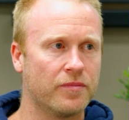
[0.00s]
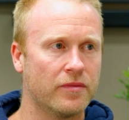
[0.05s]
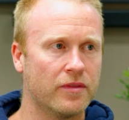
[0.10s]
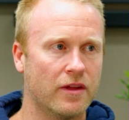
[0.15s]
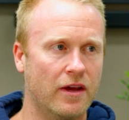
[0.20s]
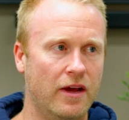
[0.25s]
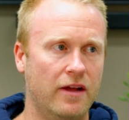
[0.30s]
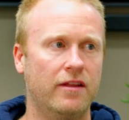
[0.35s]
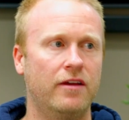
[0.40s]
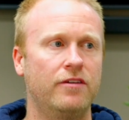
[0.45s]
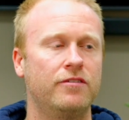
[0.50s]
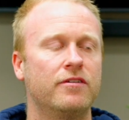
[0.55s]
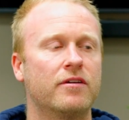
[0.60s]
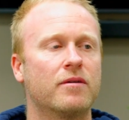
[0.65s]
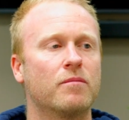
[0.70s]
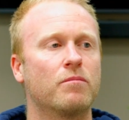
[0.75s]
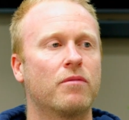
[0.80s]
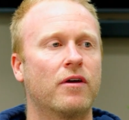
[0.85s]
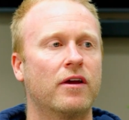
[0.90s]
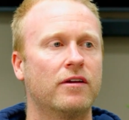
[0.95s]
at least you
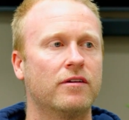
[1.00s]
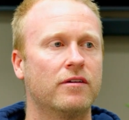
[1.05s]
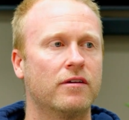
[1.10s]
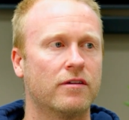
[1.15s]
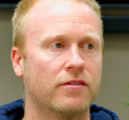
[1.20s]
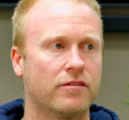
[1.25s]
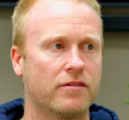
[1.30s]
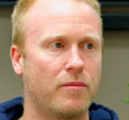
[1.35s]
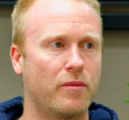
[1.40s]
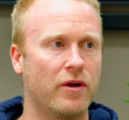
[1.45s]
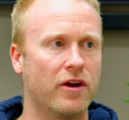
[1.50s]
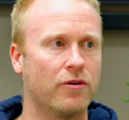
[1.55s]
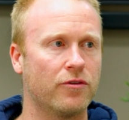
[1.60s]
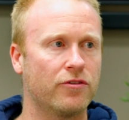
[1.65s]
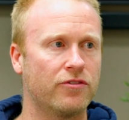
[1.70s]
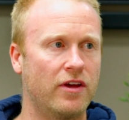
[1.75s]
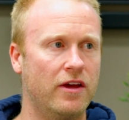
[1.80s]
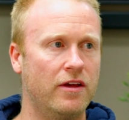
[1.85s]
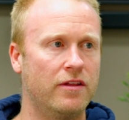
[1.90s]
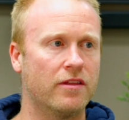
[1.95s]
can bring someone
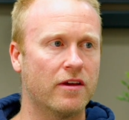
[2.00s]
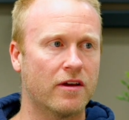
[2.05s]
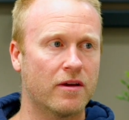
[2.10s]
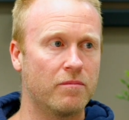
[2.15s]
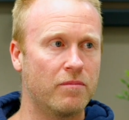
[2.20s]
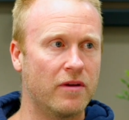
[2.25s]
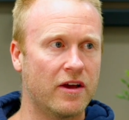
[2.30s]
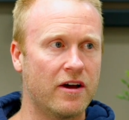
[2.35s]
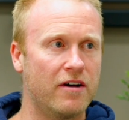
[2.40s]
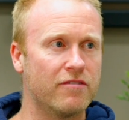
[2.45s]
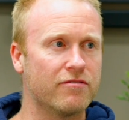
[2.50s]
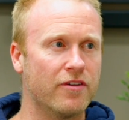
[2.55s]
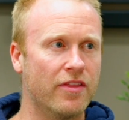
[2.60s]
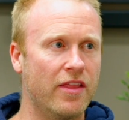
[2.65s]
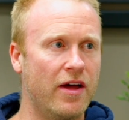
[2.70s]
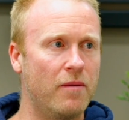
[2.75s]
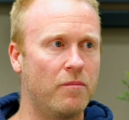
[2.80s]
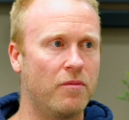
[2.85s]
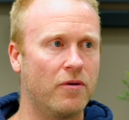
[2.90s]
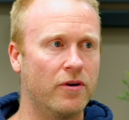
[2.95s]
else in that could pick up from
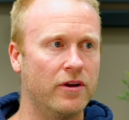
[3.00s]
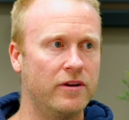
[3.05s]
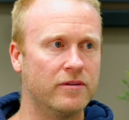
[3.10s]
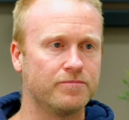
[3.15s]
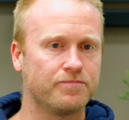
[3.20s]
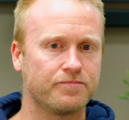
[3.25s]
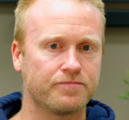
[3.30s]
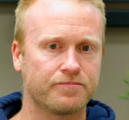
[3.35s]
that point.